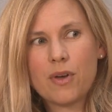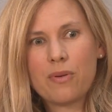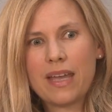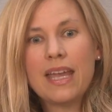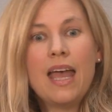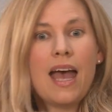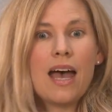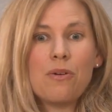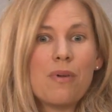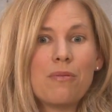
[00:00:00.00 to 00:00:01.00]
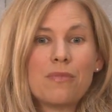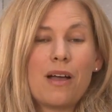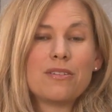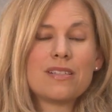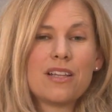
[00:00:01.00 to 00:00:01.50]
Okay,
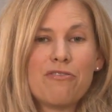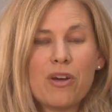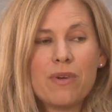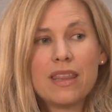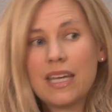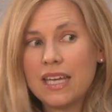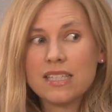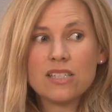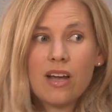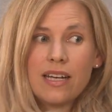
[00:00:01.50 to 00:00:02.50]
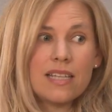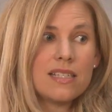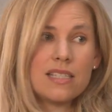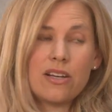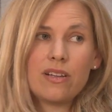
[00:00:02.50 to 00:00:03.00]
I'll just clarify one thing. It's not
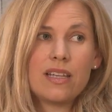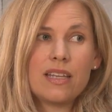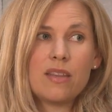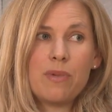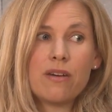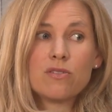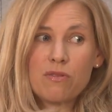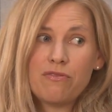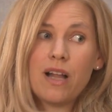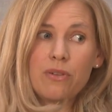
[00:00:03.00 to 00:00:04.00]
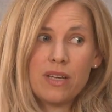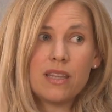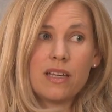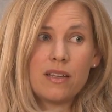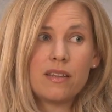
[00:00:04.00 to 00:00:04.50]
necessarily that the parents were
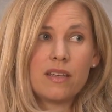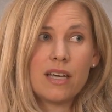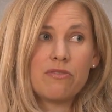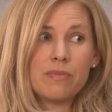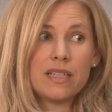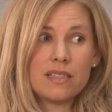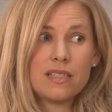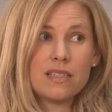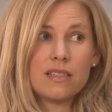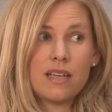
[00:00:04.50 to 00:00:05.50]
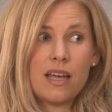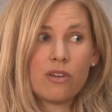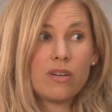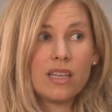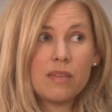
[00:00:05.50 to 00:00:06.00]
following the government
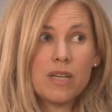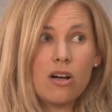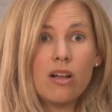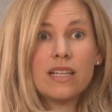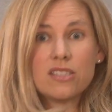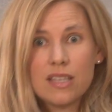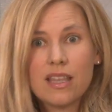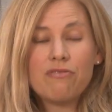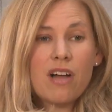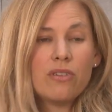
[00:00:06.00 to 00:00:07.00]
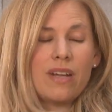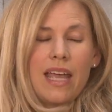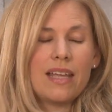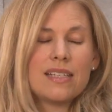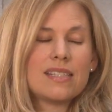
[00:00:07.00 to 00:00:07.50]
curriculum at all. It's that they followed
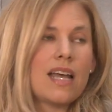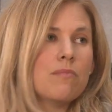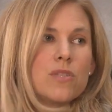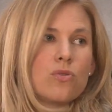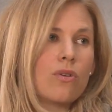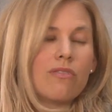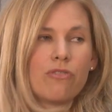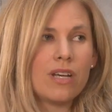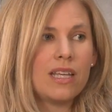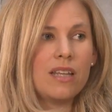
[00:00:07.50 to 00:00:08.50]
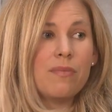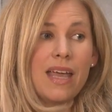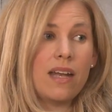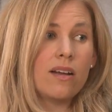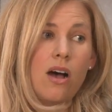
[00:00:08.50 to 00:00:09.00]
some sort of curriculum,
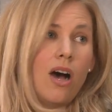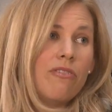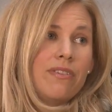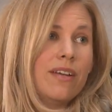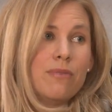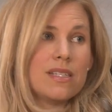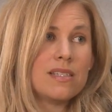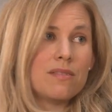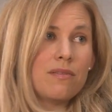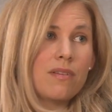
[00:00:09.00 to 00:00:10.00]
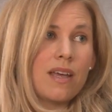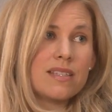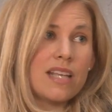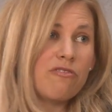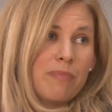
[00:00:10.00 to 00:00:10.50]
and often it was
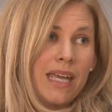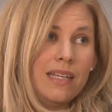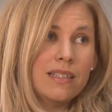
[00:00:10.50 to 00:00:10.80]
self-made.